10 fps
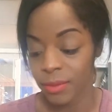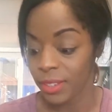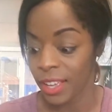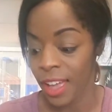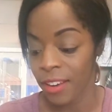
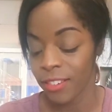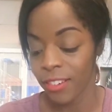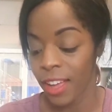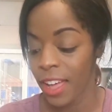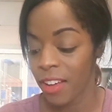I don't know
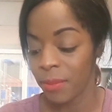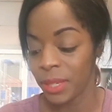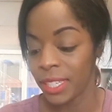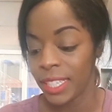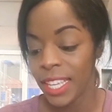how,
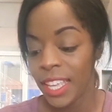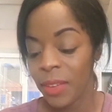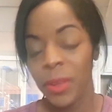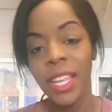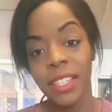but
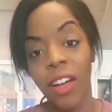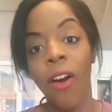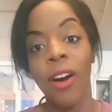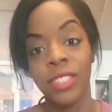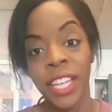we need to
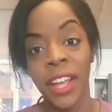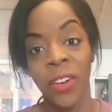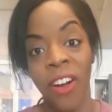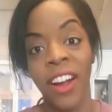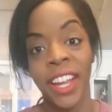all channel
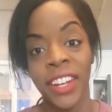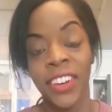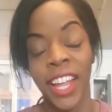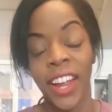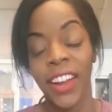our inner
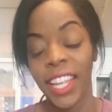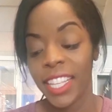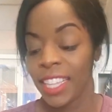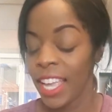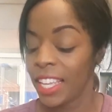Harriet.
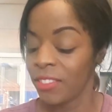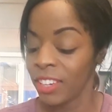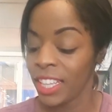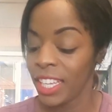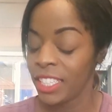Like,
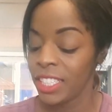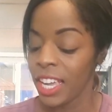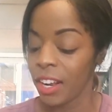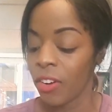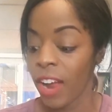really? She had
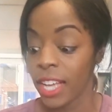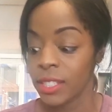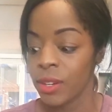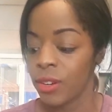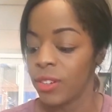a cracked
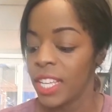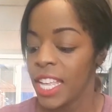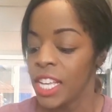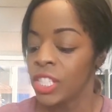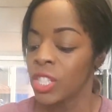skull.
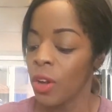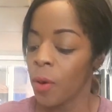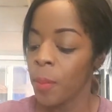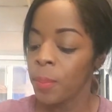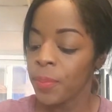
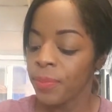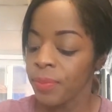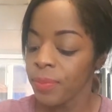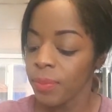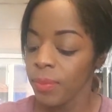So
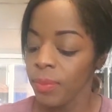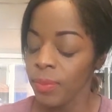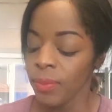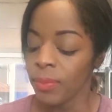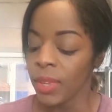
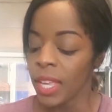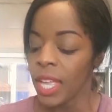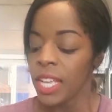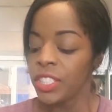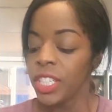
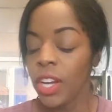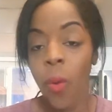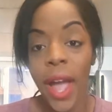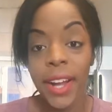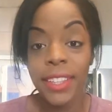she
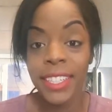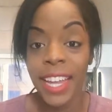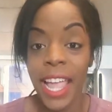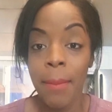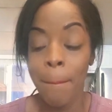acquired the
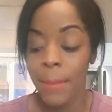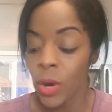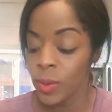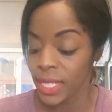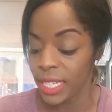name
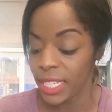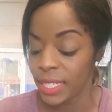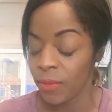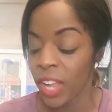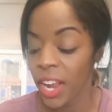Moses
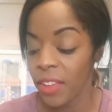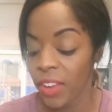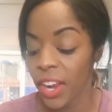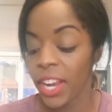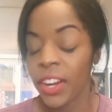very,
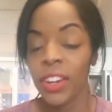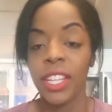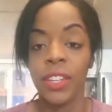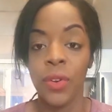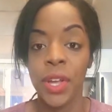very
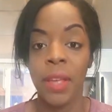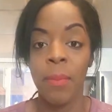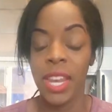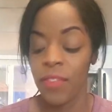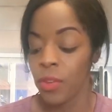early on. And
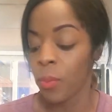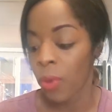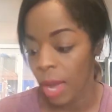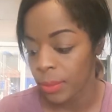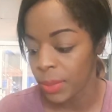many of you
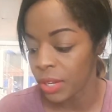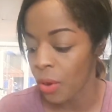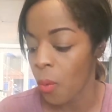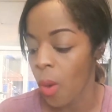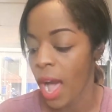probably know
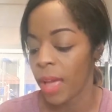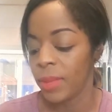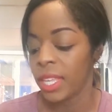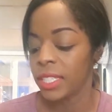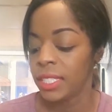why,
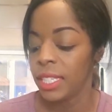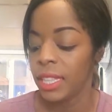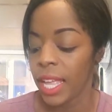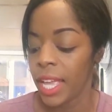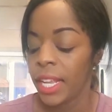because she
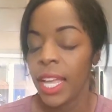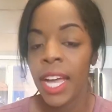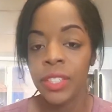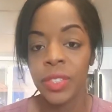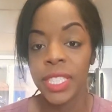led
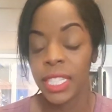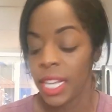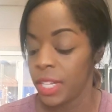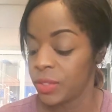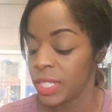hundreds and
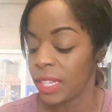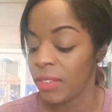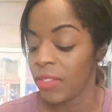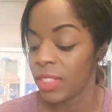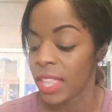hundreds and
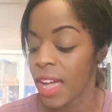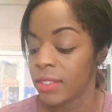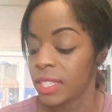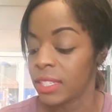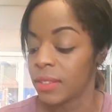even
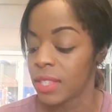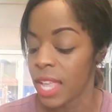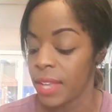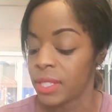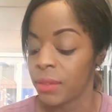thousands of
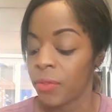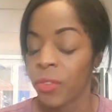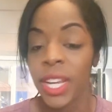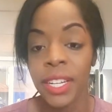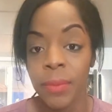slaves to
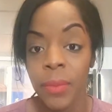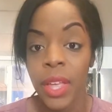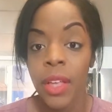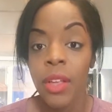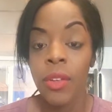freedom
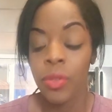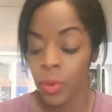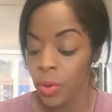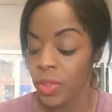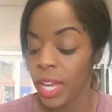
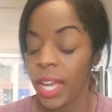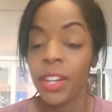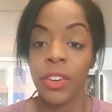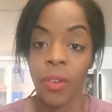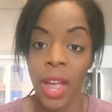through the
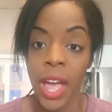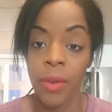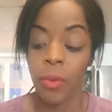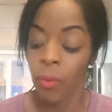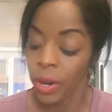Underground
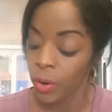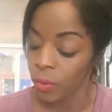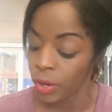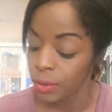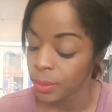
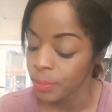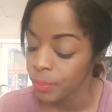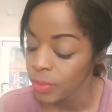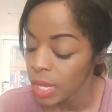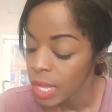Railroad.
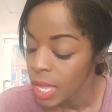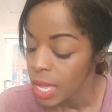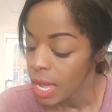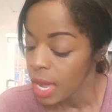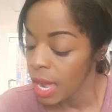
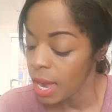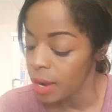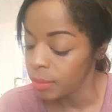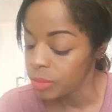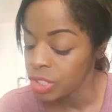
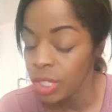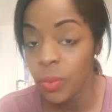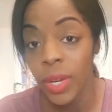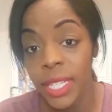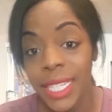She
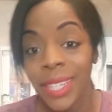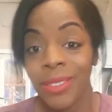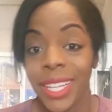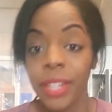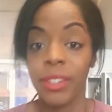was
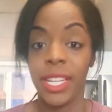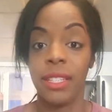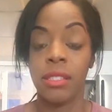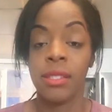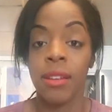illiterate,
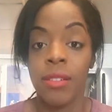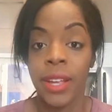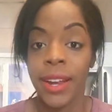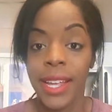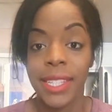so
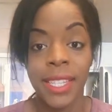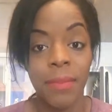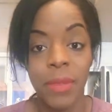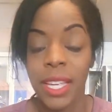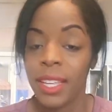Harriet
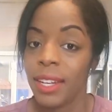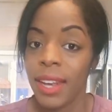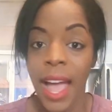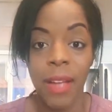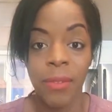Tubman could
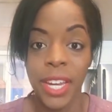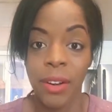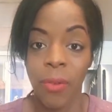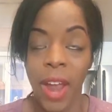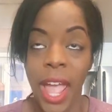not read or
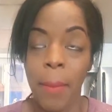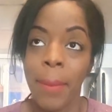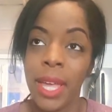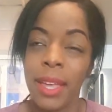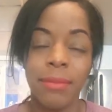write,
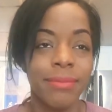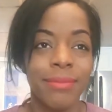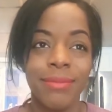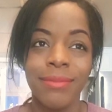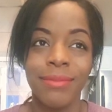but
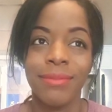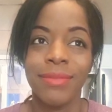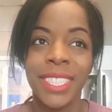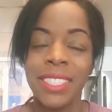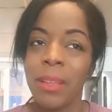
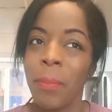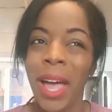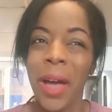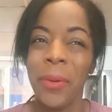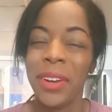just the
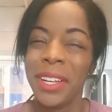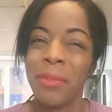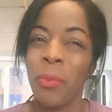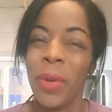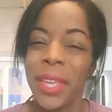power
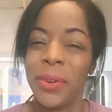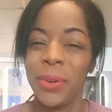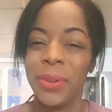of will.